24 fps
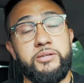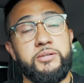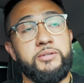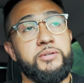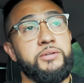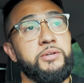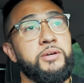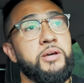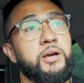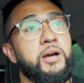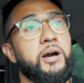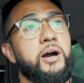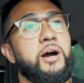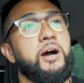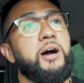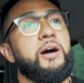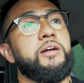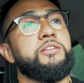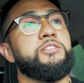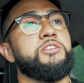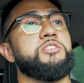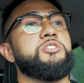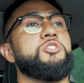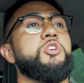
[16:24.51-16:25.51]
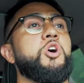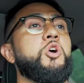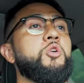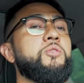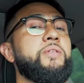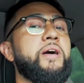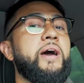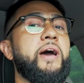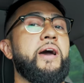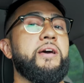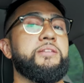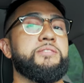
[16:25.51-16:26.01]
Uh, just know
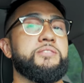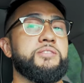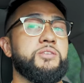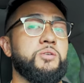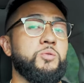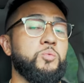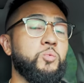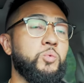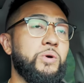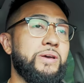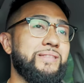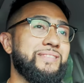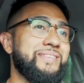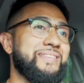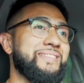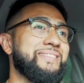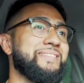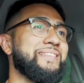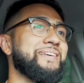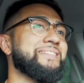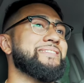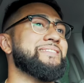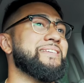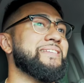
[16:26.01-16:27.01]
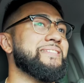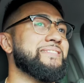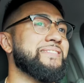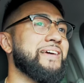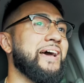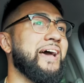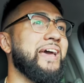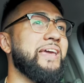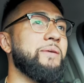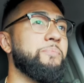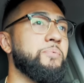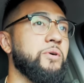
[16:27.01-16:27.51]
that with this
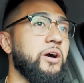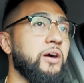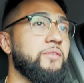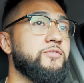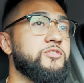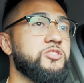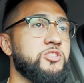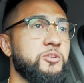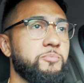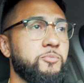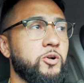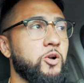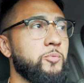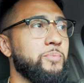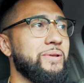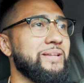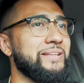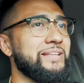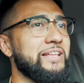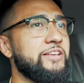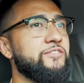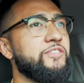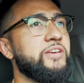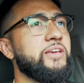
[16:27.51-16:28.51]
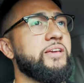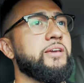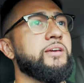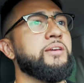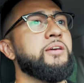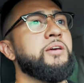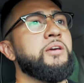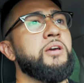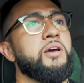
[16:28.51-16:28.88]
type of suburban living